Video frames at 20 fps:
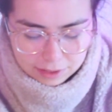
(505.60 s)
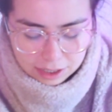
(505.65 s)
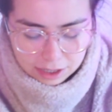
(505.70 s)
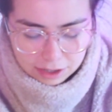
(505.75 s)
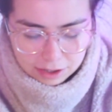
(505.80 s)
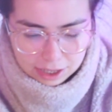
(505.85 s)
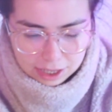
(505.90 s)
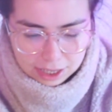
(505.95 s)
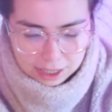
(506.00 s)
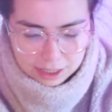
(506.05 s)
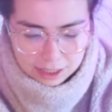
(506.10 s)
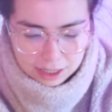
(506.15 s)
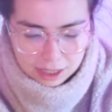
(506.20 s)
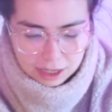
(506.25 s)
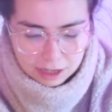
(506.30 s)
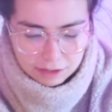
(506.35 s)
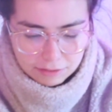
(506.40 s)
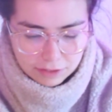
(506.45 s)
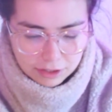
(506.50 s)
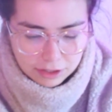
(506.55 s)
Okay, I
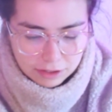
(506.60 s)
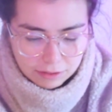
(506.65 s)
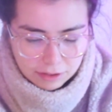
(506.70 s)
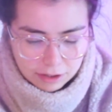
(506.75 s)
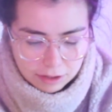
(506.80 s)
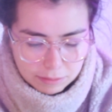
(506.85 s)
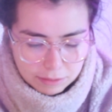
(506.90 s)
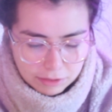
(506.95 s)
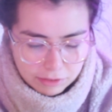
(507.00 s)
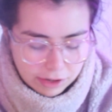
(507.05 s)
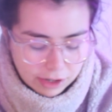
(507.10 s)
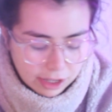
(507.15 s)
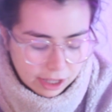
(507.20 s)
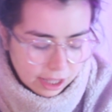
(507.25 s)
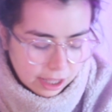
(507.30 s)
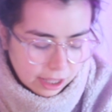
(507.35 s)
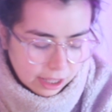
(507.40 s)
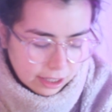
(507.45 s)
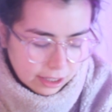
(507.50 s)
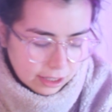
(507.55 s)
love you, I hope you're
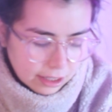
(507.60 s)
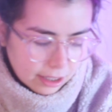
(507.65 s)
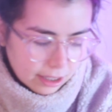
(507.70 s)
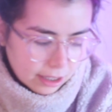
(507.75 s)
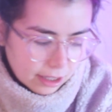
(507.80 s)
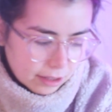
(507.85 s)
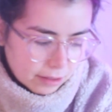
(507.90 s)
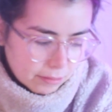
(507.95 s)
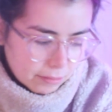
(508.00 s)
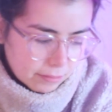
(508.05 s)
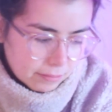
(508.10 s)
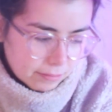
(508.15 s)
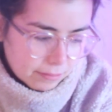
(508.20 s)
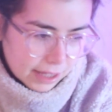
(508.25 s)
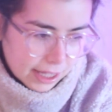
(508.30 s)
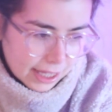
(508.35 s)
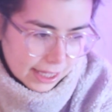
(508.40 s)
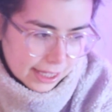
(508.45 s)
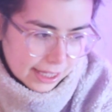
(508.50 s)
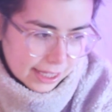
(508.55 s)
okay.
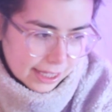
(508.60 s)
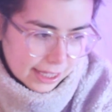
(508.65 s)
Bye.